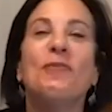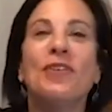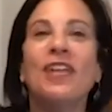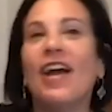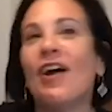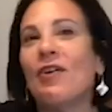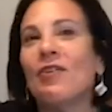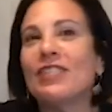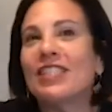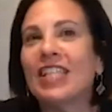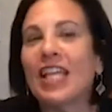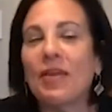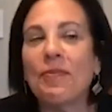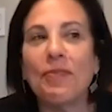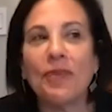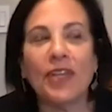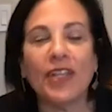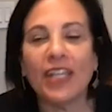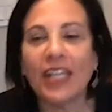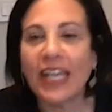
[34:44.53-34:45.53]
it's like
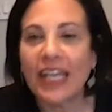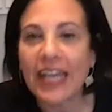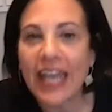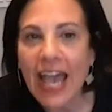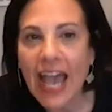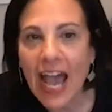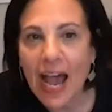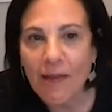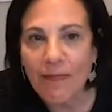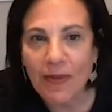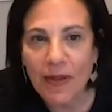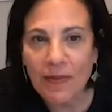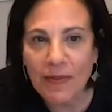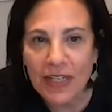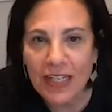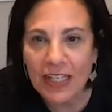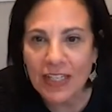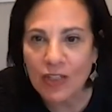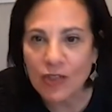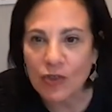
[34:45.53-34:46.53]
building an app. I
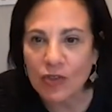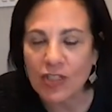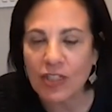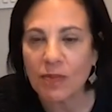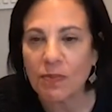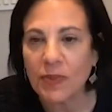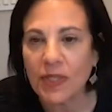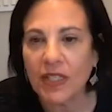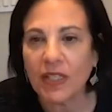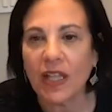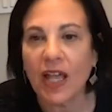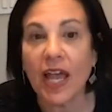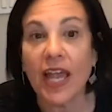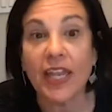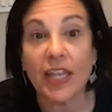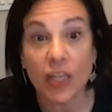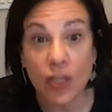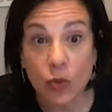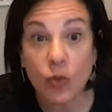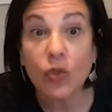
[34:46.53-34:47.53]
mean, it used to be
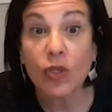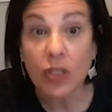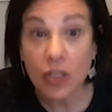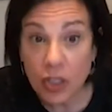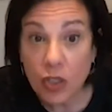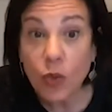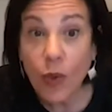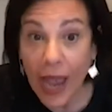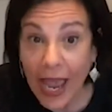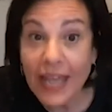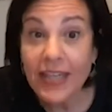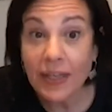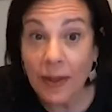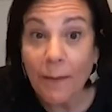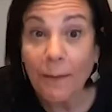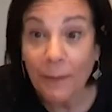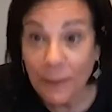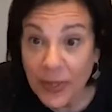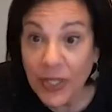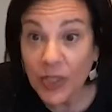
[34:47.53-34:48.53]
like you had to
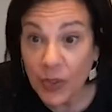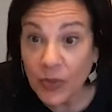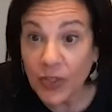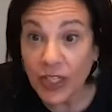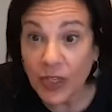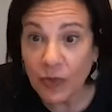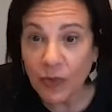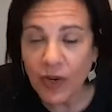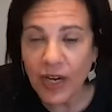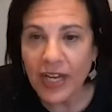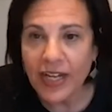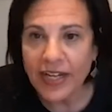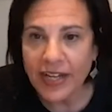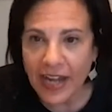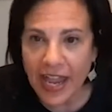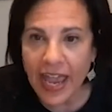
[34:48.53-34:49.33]
build it, right?